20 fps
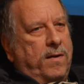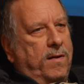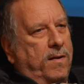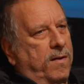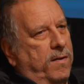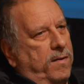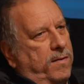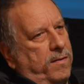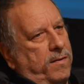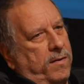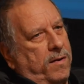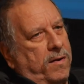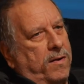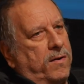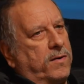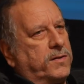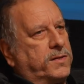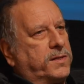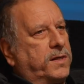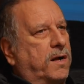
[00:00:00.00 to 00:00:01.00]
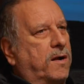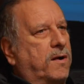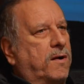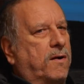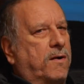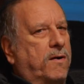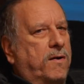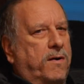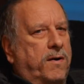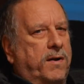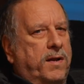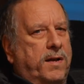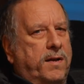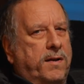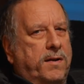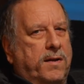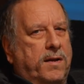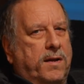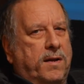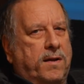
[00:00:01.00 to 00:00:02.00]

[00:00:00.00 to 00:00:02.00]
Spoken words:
know, the RC car, and